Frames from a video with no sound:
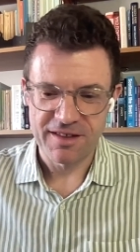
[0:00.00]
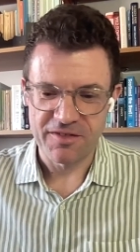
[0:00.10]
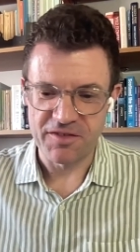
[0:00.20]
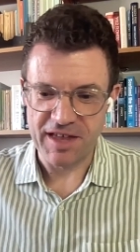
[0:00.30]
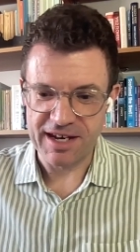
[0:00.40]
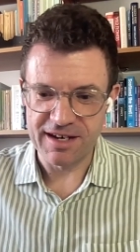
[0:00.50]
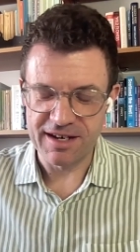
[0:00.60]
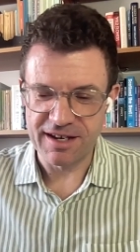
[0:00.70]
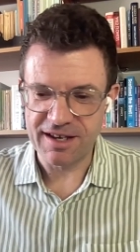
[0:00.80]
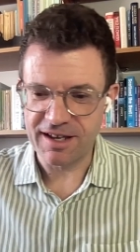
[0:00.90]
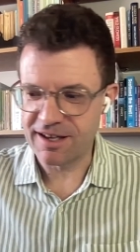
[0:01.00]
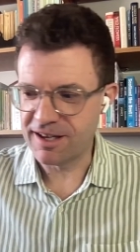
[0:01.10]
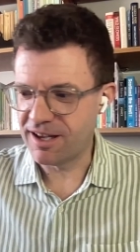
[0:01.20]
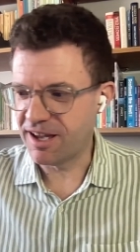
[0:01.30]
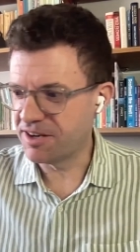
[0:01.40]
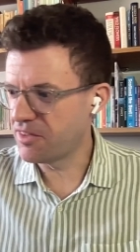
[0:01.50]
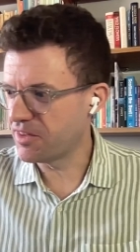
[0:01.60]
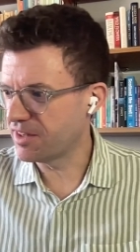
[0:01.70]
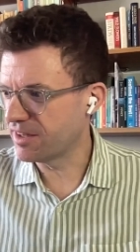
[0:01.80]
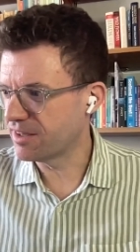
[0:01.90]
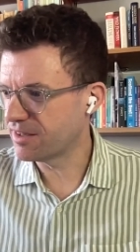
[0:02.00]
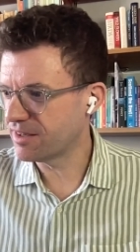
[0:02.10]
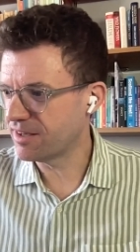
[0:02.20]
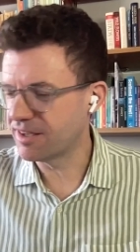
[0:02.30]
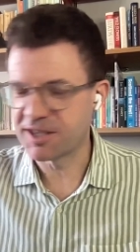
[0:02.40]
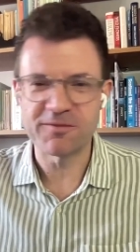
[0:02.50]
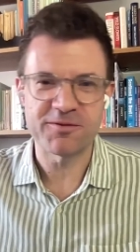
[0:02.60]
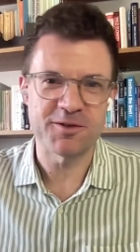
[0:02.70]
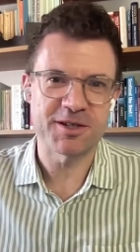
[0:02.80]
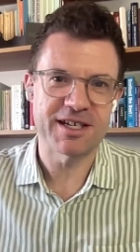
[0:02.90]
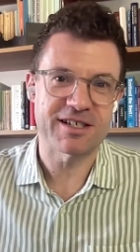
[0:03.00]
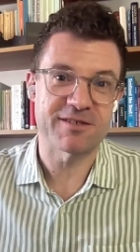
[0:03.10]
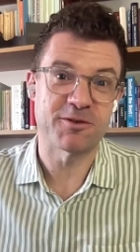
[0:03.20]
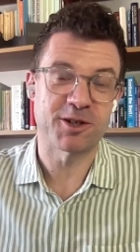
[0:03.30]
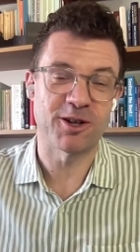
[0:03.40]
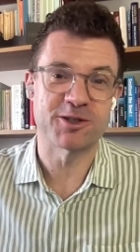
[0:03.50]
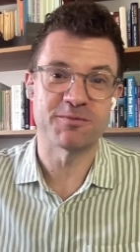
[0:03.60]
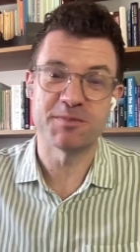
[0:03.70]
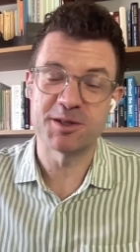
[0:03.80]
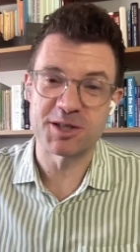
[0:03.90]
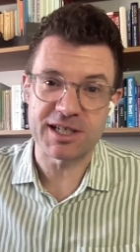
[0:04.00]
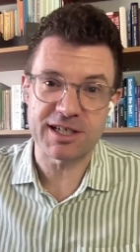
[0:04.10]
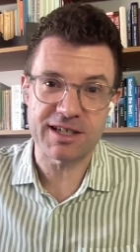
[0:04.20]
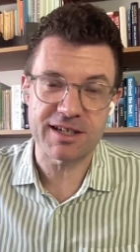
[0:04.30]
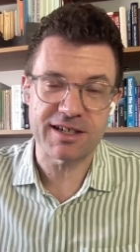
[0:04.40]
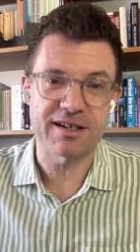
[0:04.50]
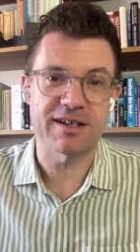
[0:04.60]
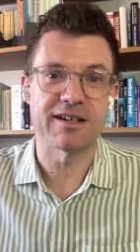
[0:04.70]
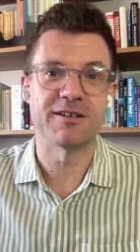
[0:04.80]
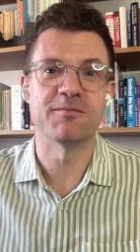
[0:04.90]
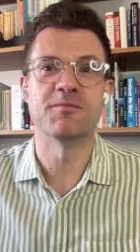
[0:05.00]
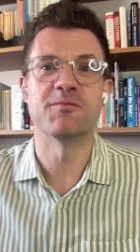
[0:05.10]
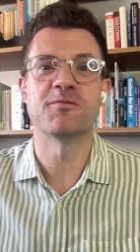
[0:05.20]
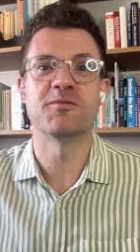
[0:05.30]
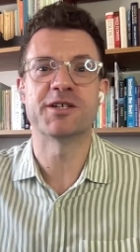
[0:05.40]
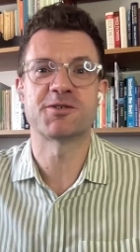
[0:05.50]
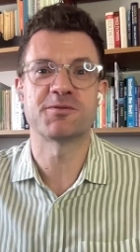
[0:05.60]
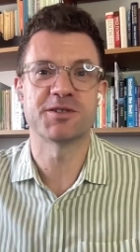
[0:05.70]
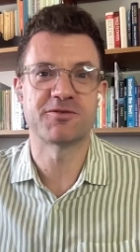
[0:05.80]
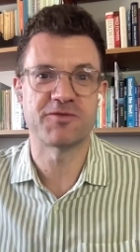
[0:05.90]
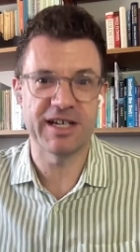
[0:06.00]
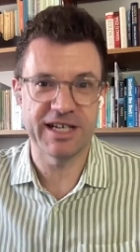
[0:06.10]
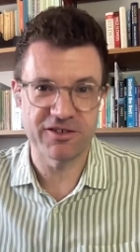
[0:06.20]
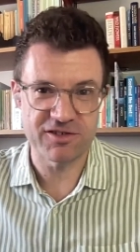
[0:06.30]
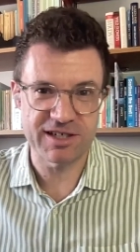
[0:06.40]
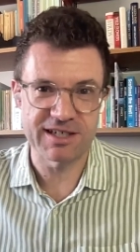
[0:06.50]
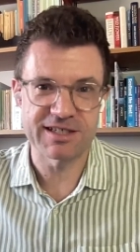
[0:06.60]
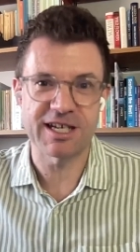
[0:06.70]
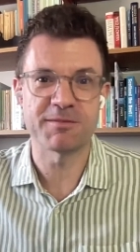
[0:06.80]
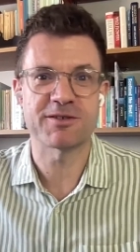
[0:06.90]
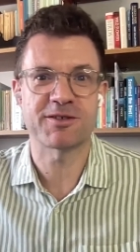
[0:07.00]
Then another good few years at the Royal College of Music, which was really interesting in terms of